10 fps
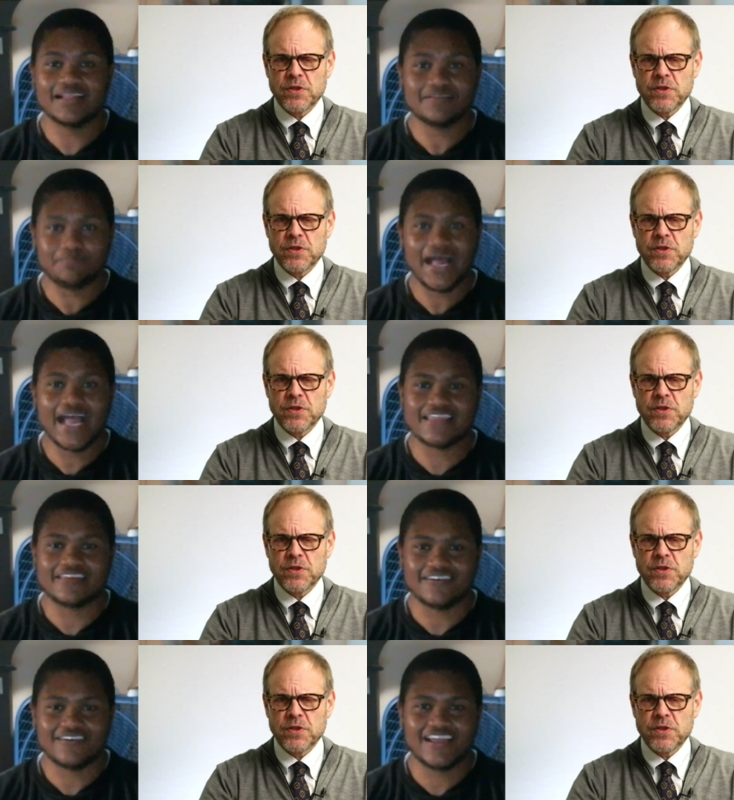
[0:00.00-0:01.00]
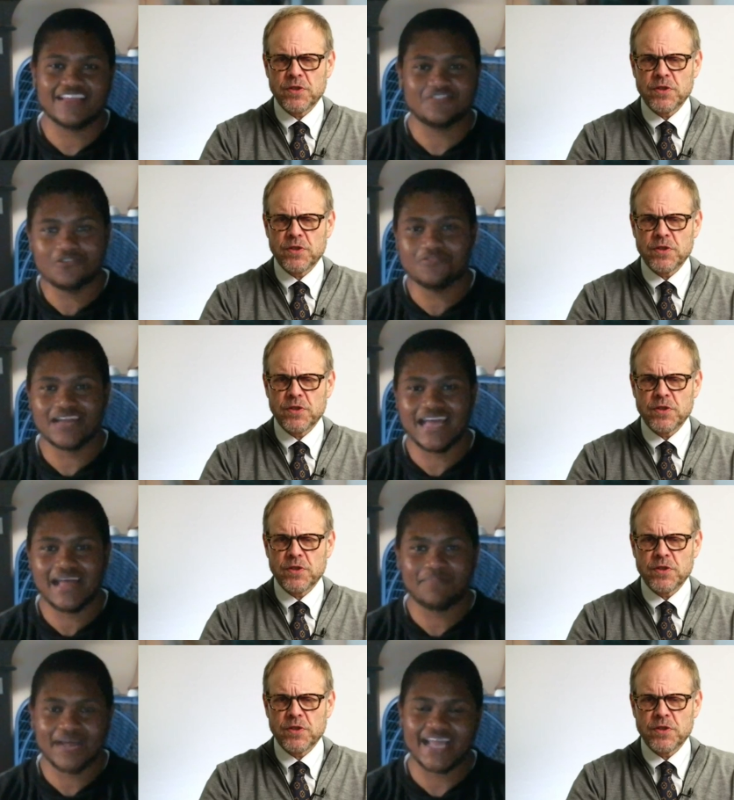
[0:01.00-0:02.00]
Speaker 1: buy it, all right? Do not
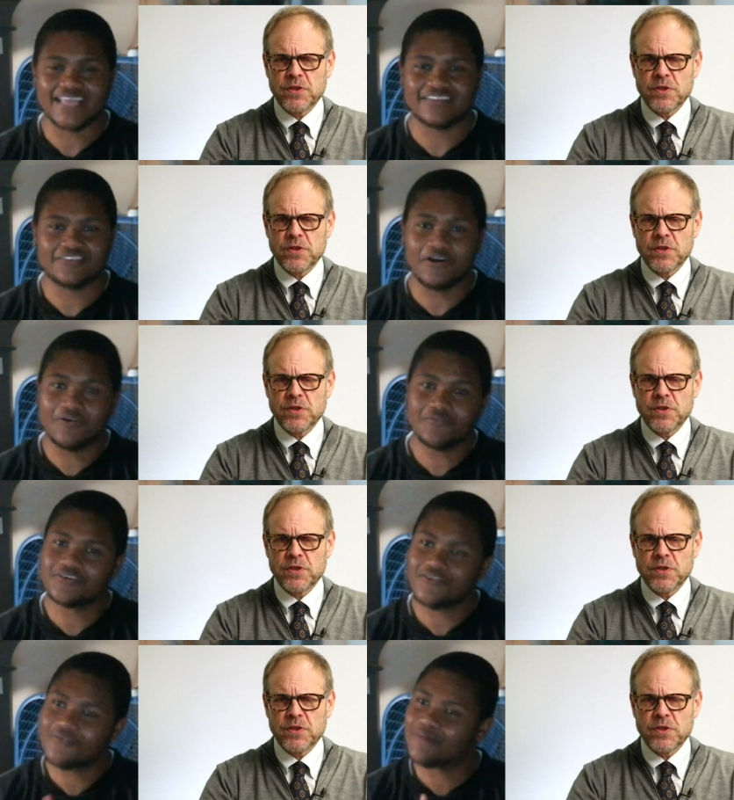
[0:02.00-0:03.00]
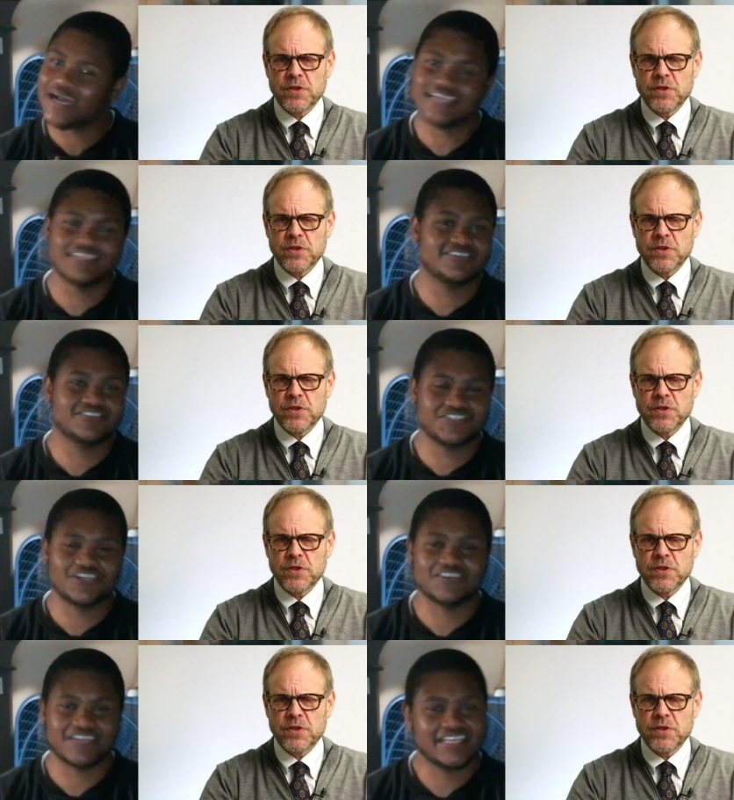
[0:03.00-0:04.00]
buy it. Don't go buy this junk that
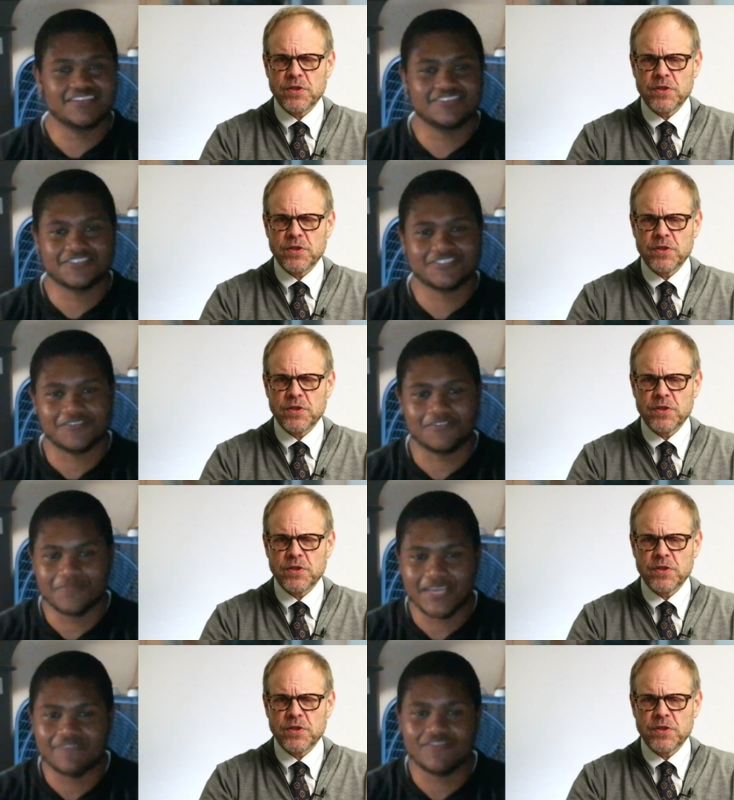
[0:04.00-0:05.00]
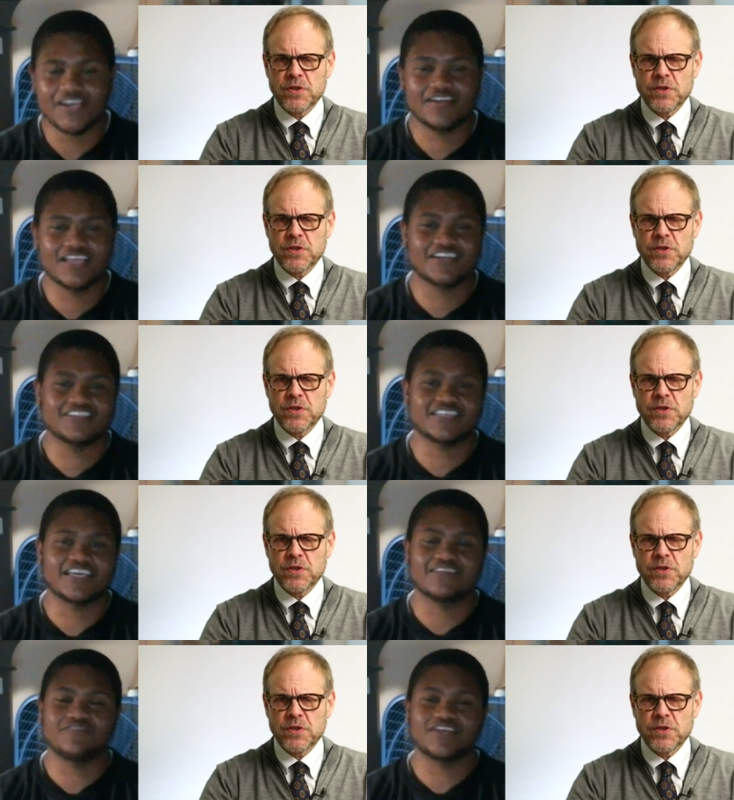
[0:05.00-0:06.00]
he just showed, man. Very entertaining
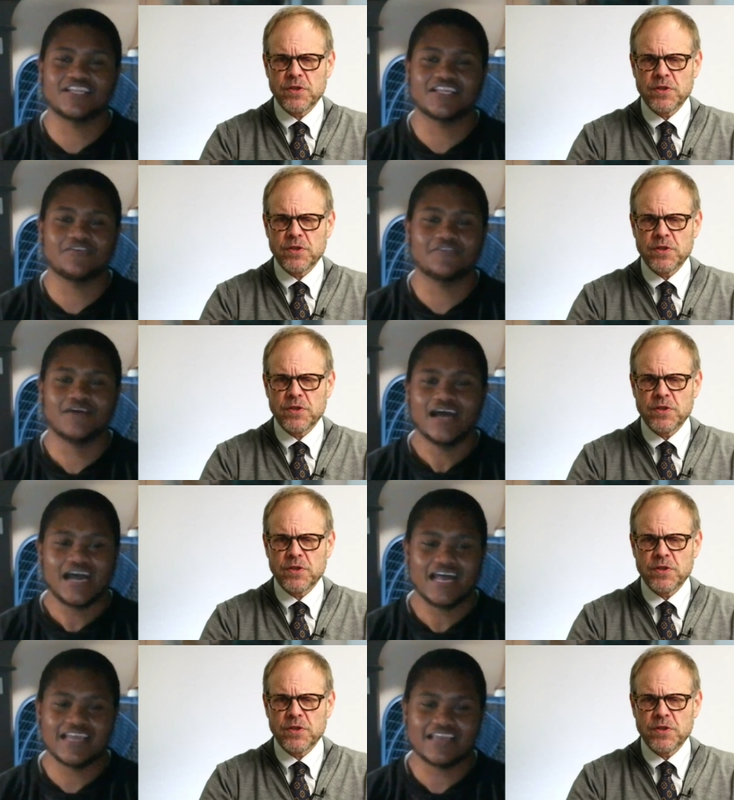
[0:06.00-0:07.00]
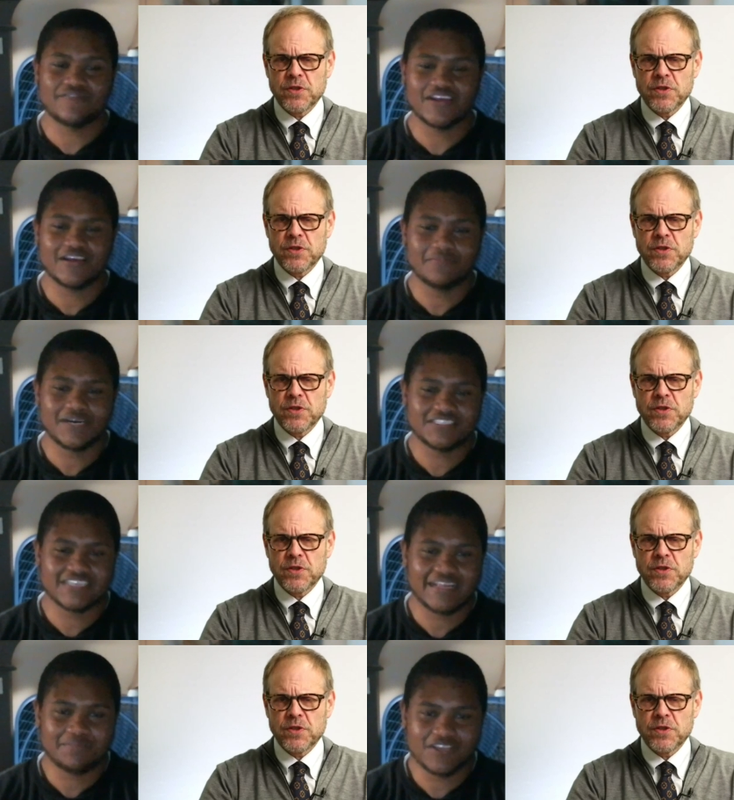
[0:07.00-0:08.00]
video. I like it very much, and I'm
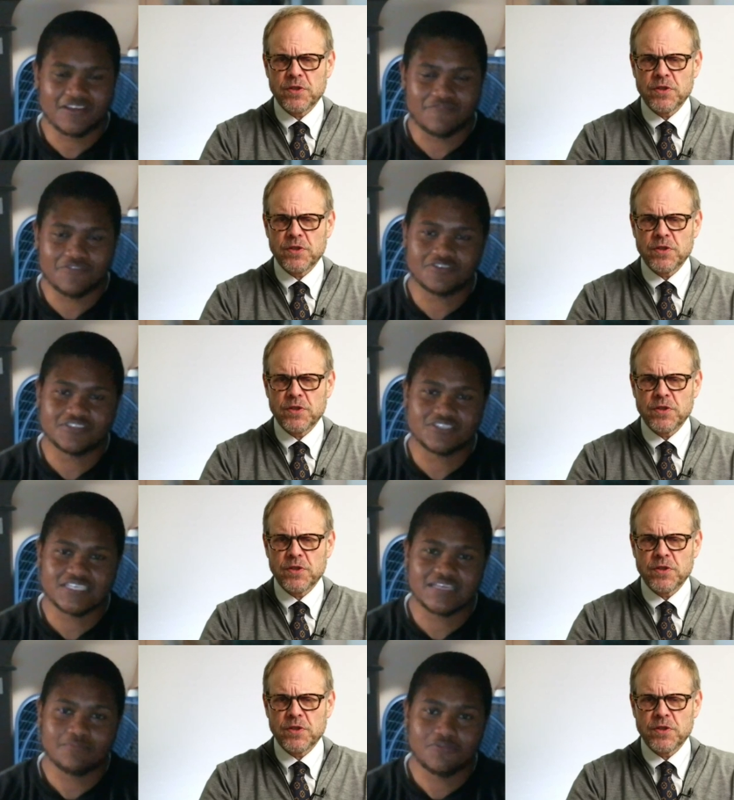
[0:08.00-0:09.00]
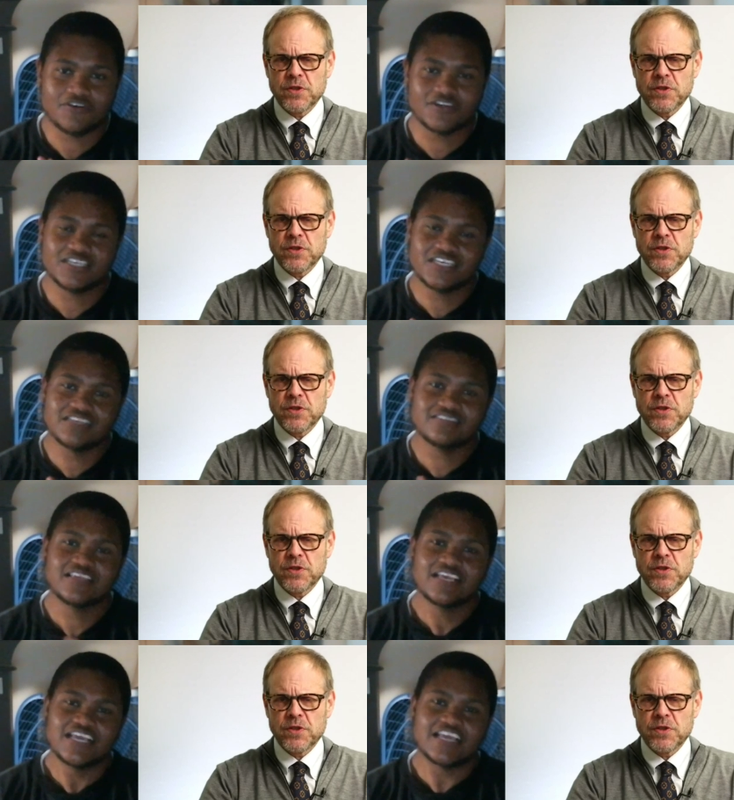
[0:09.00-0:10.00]
looking forward to seeing more of these,
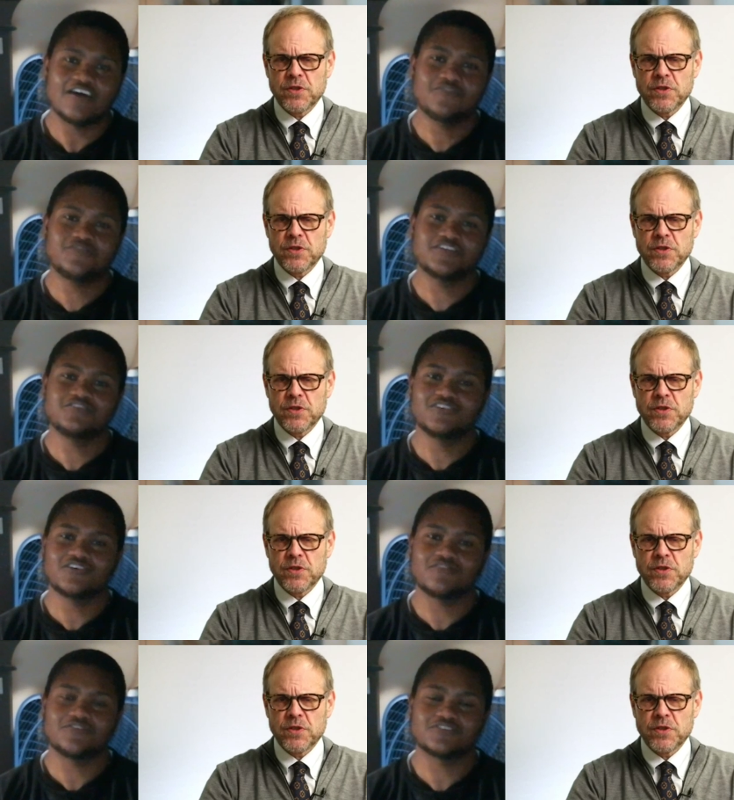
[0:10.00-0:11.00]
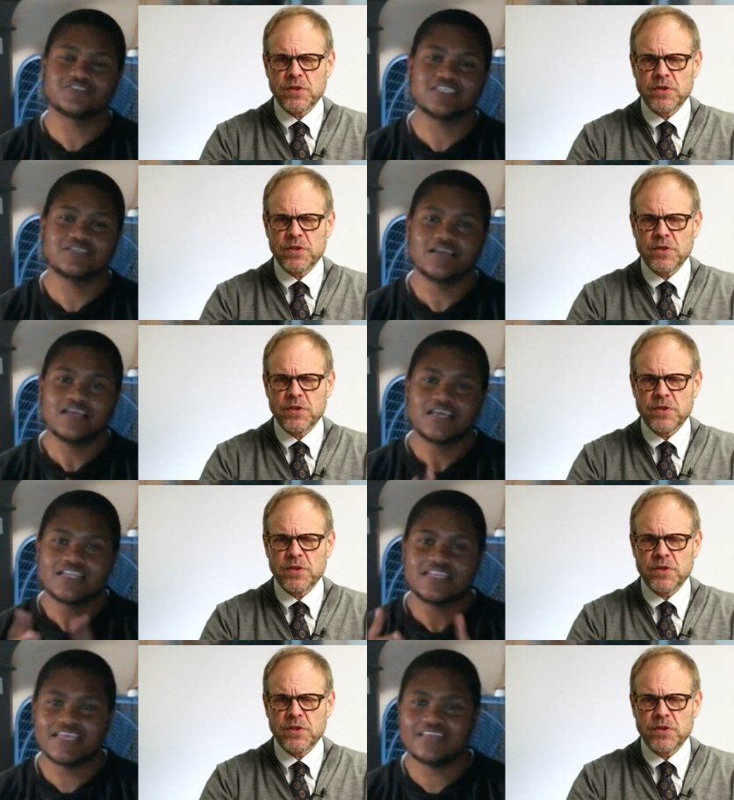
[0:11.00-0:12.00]
and hopefully you looking forward to see
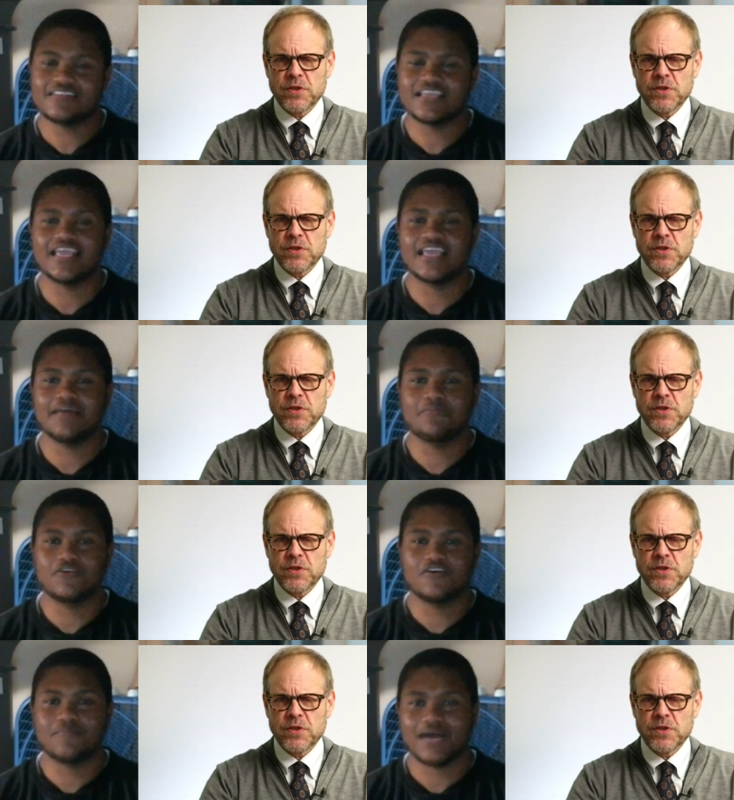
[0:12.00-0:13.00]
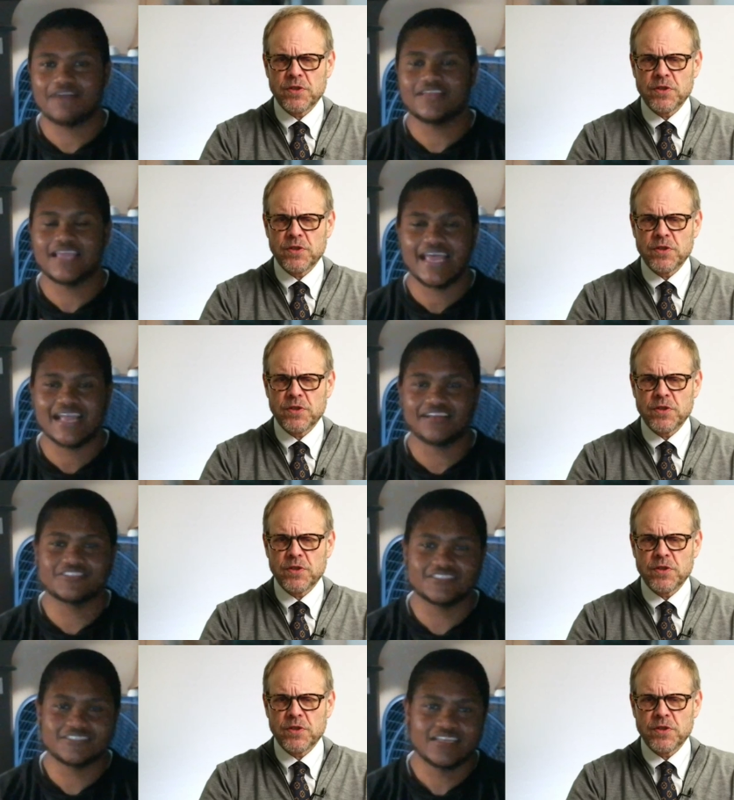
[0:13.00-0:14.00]
this and more of my reactions.
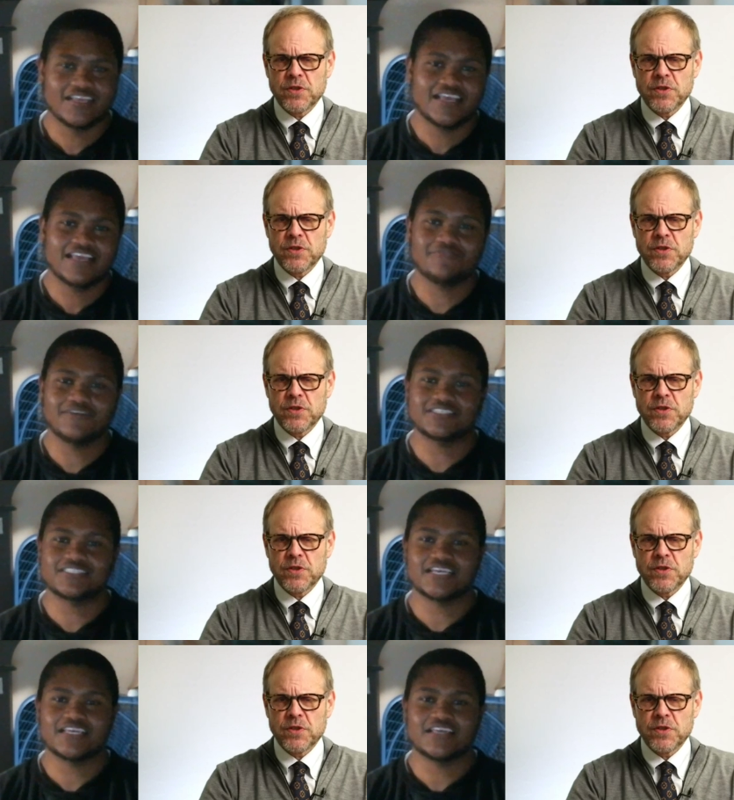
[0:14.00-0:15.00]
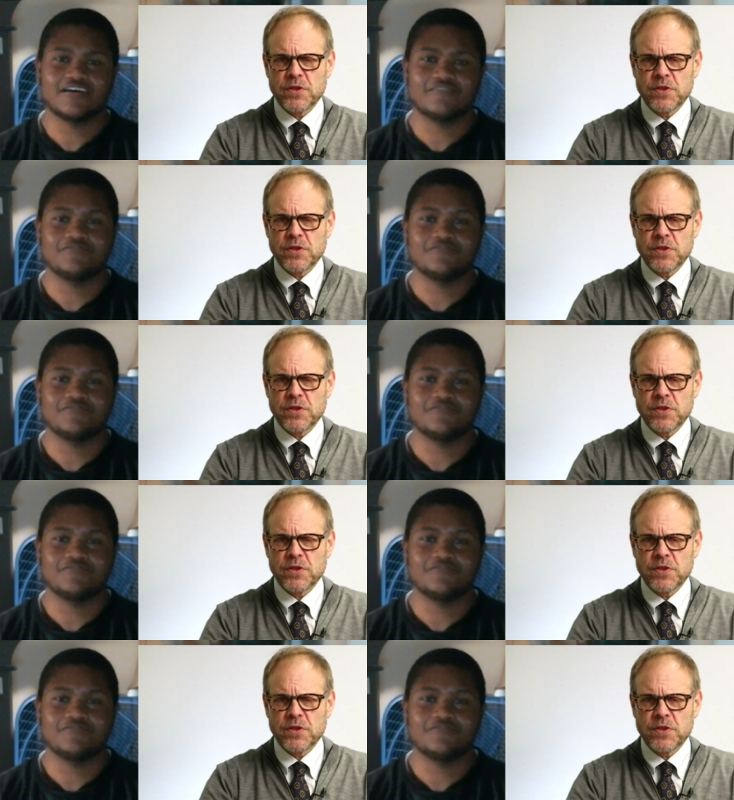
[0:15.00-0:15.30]
Anyways, thank y'all for